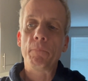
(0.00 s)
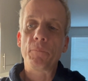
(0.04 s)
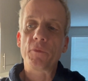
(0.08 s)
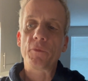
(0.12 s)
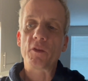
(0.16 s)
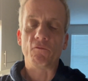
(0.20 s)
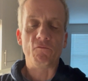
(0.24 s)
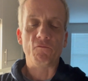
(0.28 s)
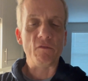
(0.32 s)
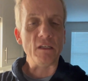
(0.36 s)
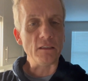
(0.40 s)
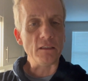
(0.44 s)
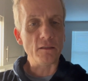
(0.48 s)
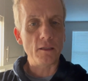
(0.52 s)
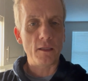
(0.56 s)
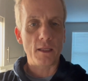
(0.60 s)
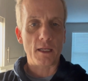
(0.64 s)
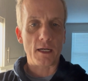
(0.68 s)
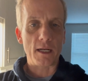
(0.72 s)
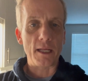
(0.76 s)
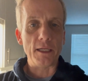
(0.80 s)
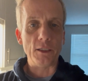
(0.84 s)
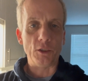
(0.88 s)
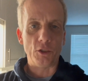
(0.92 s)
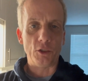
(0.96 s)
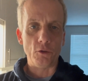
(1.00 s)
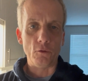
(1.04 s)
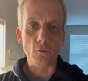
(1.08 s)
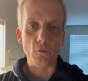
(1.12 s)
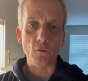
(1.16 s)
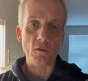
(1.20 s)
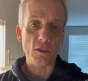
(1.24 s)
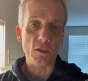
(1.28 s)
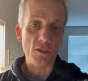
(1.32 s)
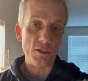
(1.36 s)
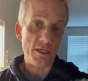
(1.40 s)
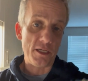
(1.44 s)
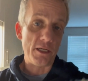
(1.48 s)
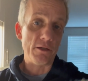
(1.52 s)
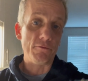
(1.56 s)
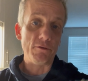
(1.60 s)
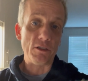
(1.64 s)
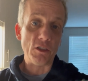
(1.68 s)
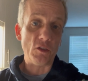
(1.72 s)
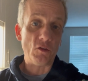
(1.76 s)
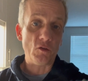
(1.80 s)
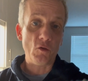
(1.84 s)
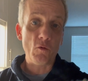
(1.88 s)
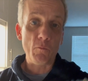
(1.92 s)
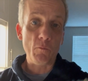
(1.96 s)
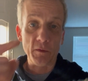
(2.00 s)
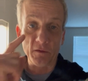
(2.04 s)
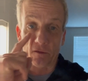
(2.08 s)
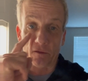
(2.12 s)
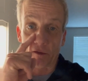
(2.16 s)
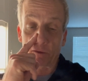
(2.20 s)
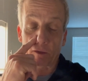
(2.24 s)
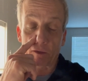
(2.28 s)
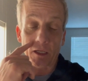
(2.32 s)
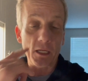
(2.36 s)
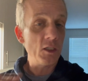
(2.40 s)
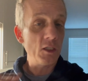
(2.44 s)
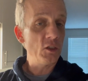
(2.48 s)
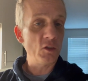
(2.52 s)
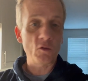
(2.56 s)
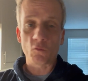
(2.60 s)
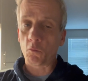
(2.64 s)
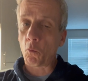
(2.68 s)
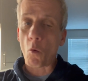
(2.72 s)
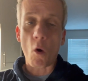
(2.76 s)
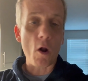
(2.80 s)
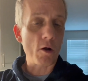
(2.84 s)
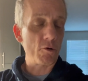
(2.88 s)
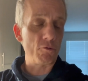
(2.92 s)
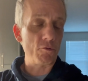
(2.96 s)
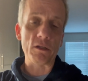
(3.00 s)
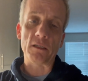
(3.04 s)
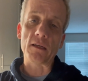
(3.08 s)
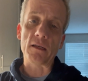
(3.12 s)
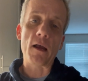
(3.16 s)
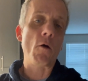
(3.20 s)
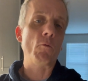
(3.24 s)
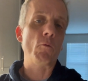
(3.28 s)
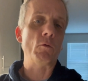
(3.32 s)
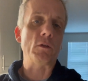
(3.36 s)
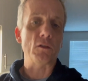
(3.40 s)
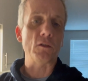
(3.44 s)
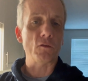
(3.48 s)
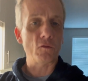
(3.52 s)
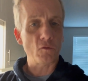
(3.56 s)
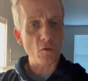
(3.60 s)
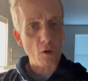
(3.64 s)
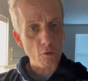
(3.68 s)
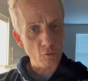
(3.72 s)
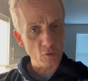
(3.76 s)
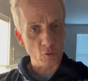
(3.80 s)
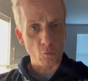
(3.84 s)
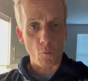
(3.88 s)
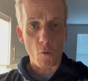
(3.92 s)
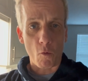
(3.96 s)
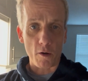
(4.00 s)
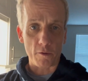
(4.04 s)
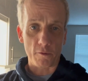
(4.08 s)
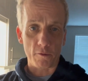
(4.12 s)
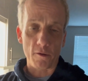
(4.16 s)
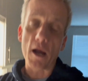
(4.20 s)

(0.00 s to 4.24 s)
the reason that I choose a dairy soup is because I can just water it down with the starch water.